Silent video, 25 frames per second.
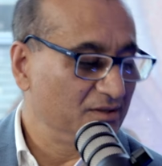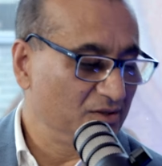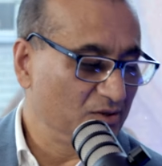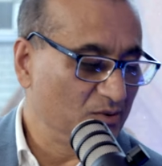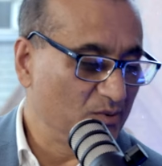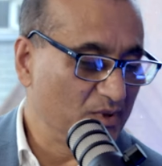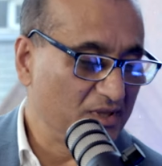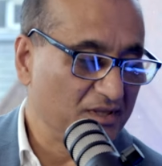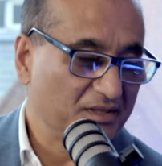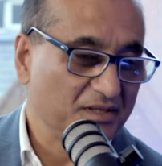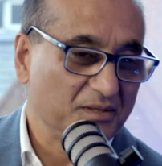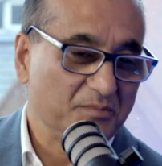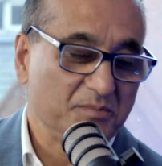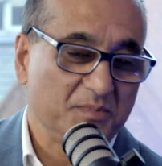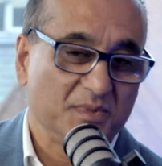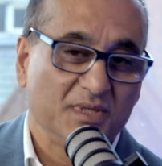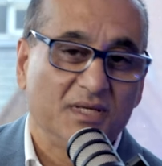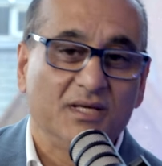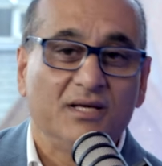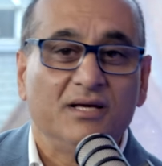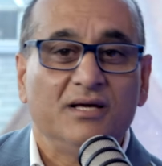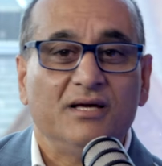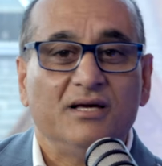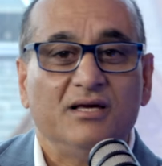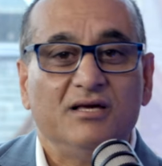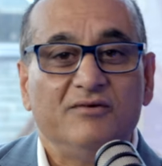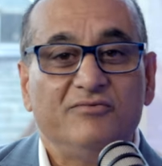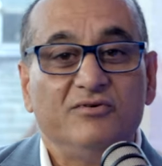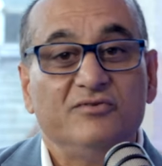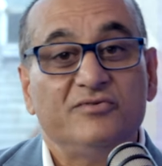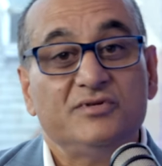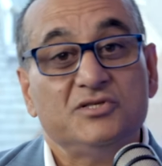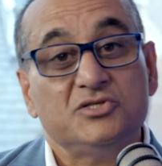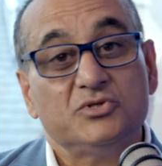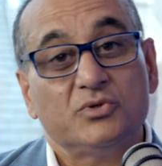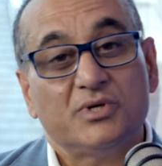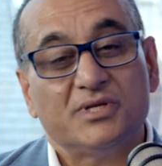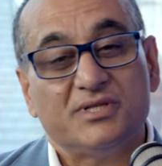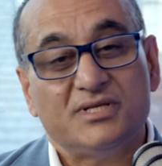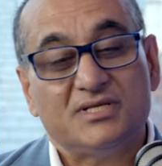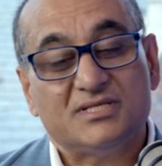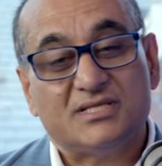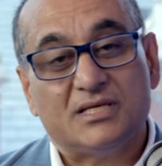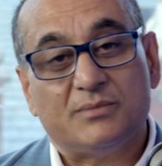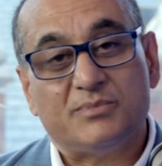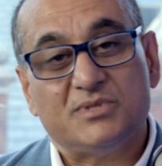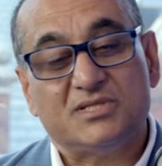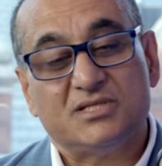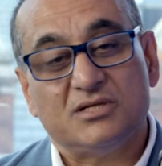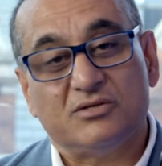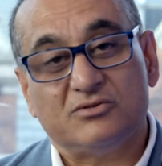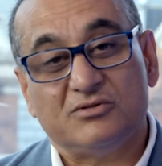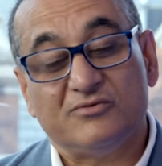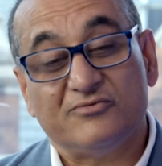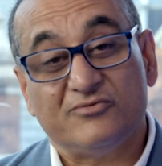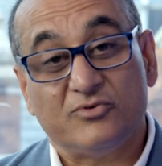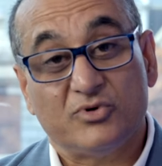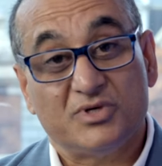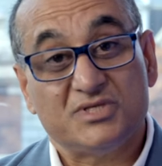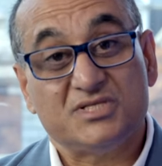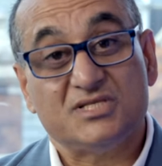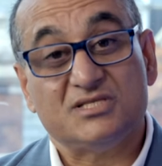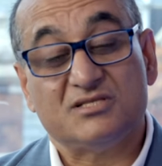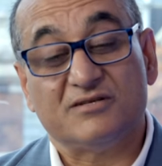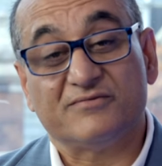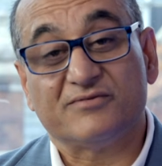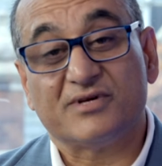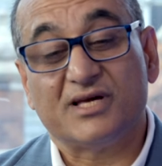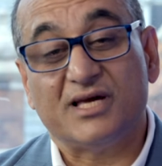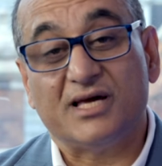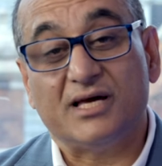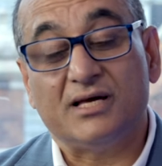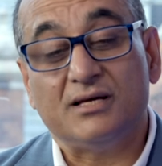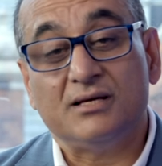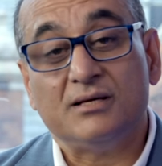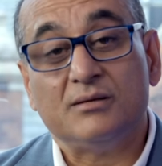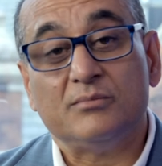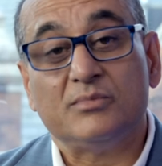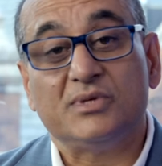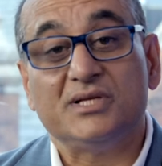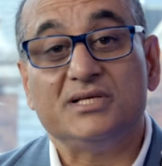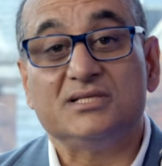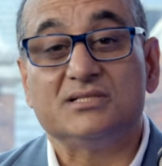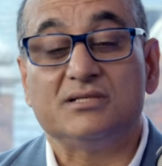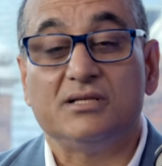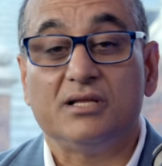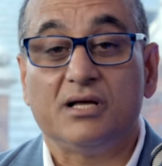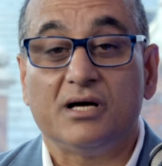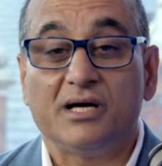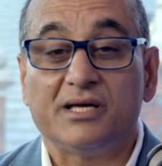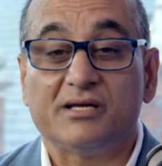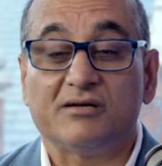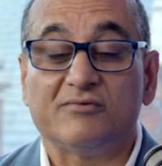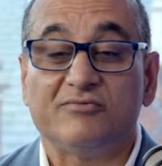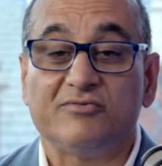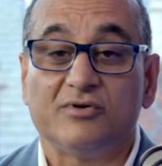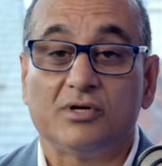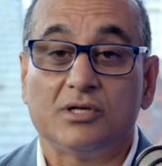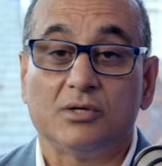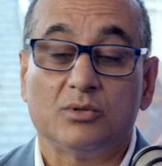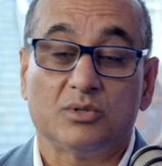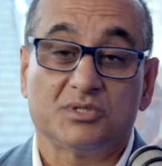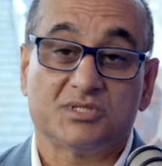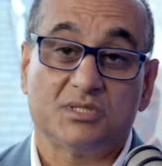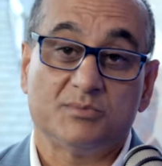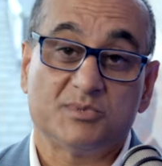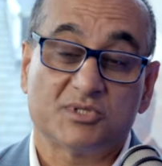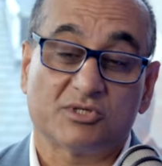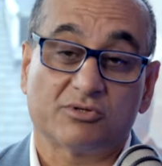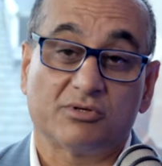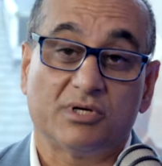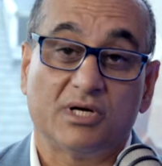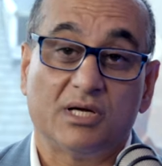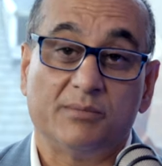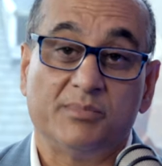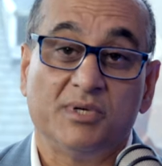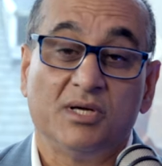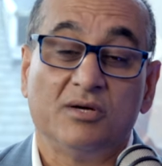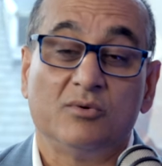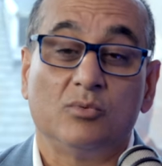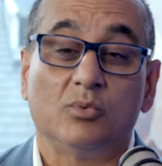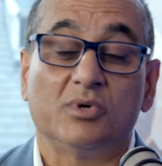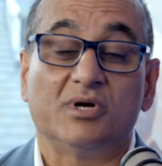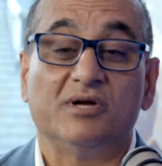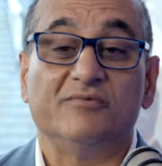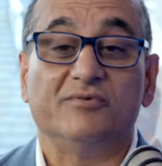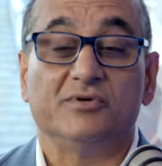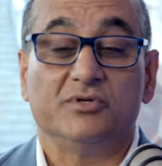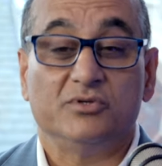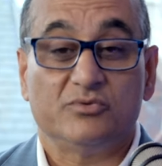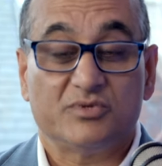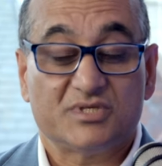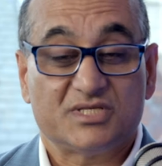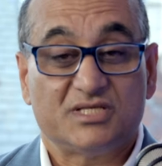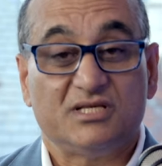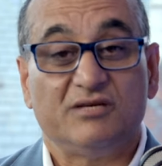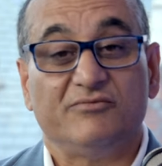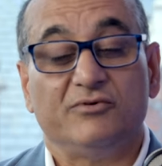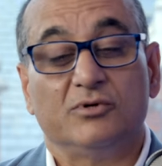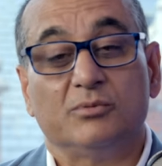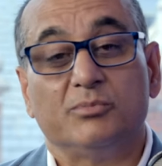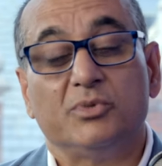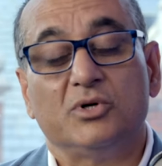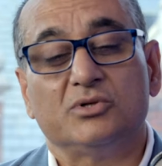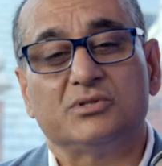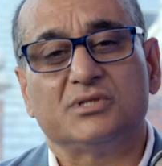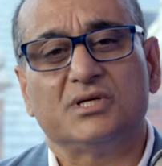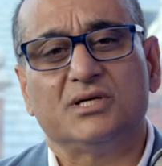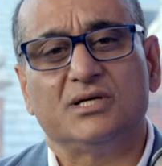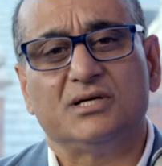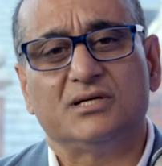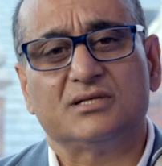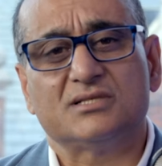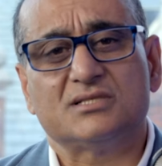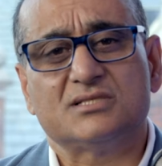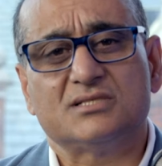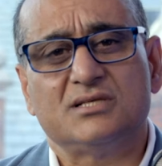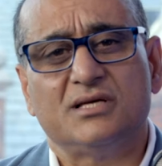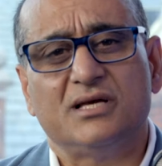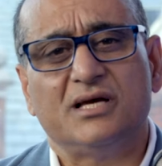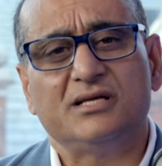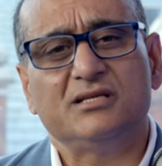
You're welcome. If you've enjoyed this episode of Voices of Care, please like, follow or subscribe wherever you receive your podcasts.